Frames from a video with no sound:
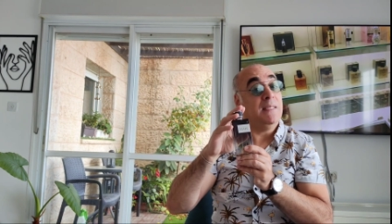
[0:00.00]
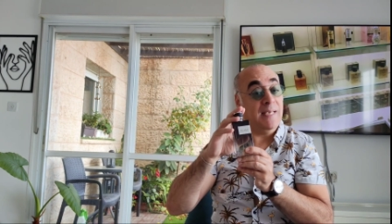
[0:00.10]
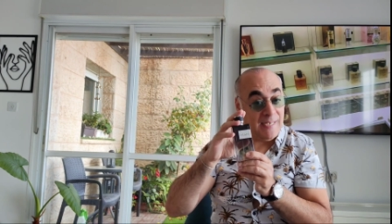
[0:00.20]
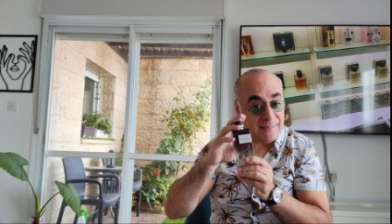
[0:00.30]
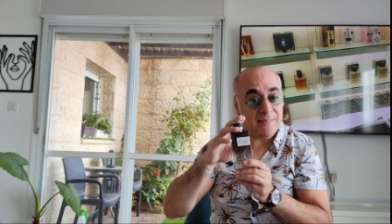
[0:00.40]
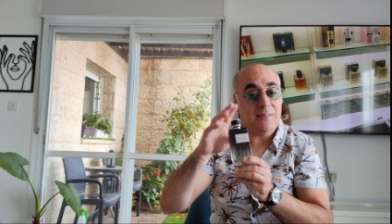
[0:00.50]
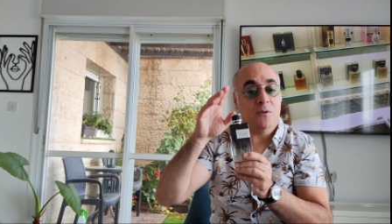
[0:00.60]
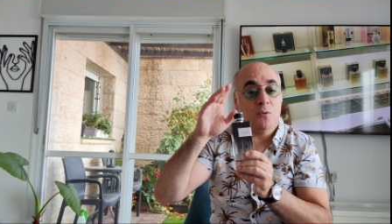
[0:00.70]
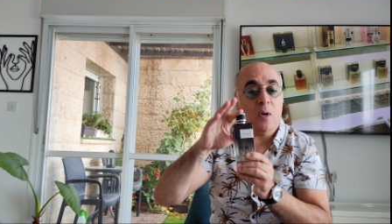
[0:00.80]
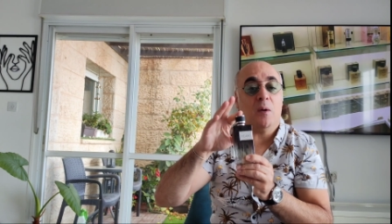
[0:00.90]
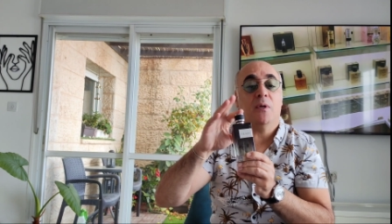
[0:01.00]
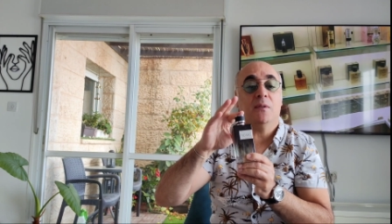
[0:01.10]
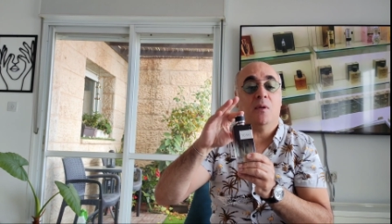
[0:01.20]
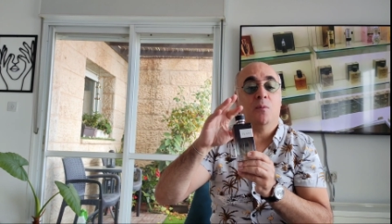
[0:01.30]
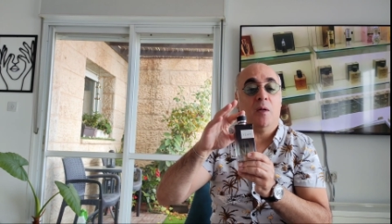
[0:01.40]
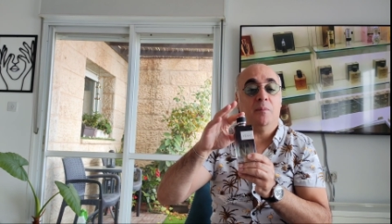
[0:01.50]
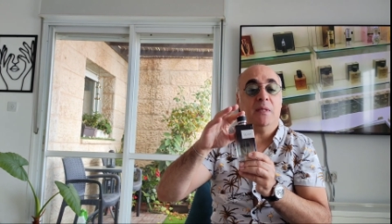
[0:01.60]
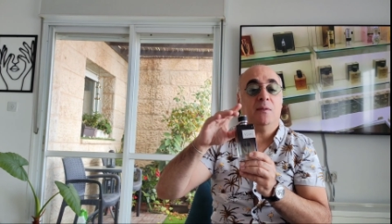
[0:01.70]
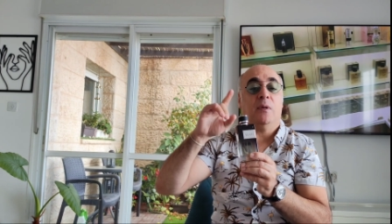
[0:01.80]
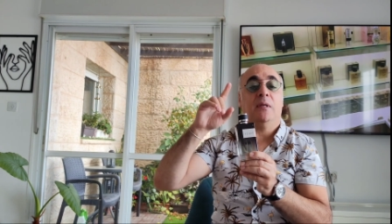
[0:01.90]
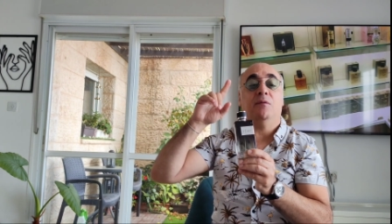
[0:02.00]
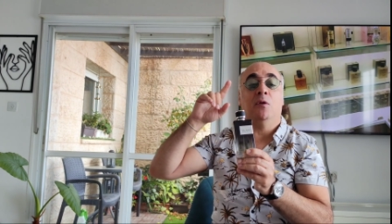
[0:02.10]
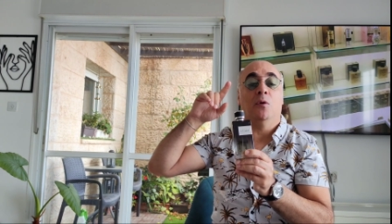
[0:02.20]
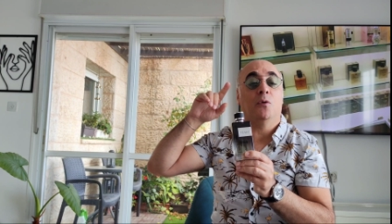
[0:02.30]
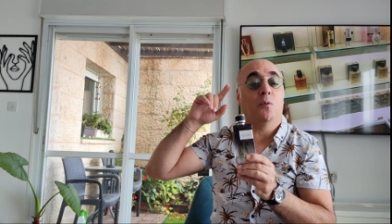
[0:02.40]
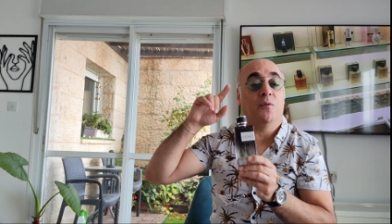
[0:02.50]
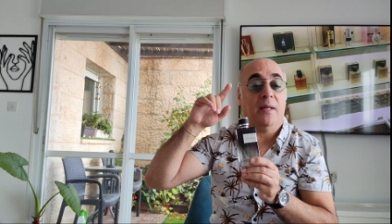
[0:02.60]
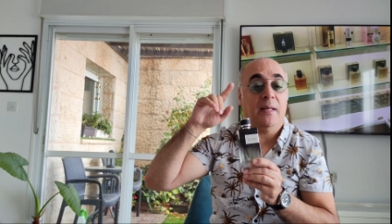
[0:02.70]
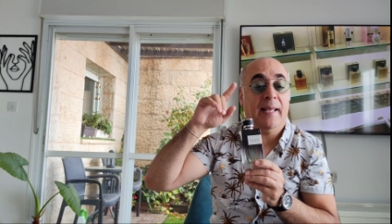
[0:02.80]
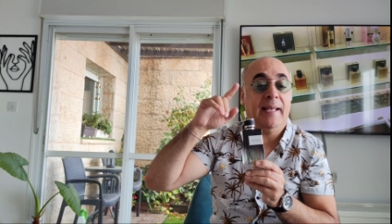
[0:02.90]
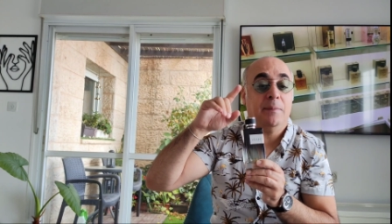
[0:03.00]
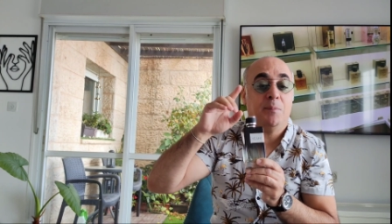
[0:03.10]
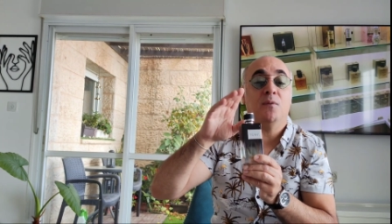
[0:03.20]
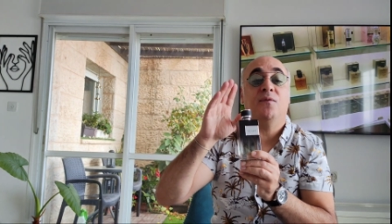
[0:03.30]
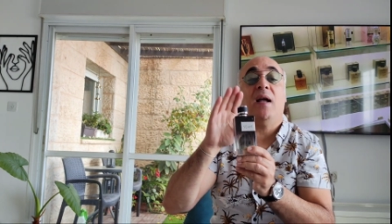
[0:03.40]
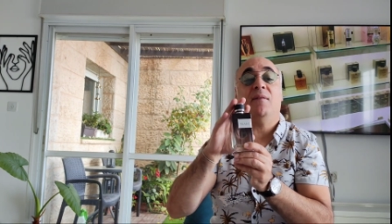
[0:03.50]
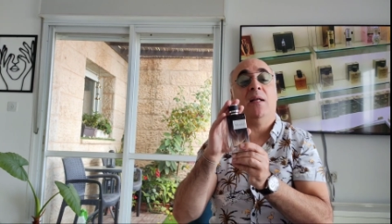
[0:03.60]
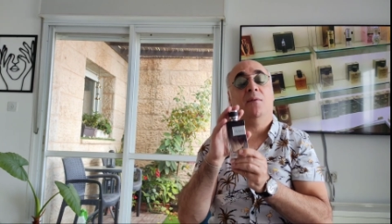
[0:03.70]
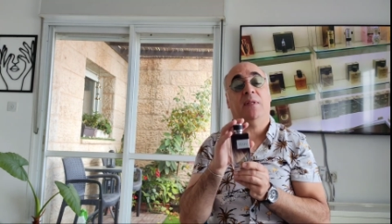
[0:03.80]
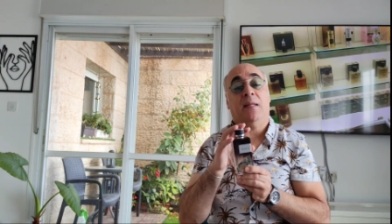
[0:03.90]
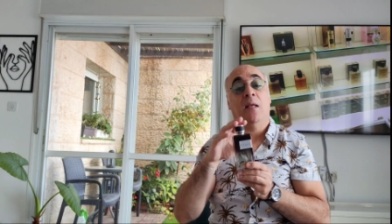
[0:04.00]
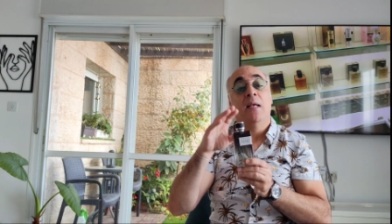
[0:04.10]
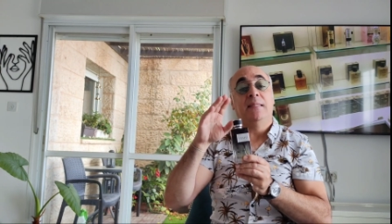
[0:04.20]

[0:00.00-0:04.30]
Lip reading: Yes, 2 hours around me, so I gave it a note of 8.5 out of 10.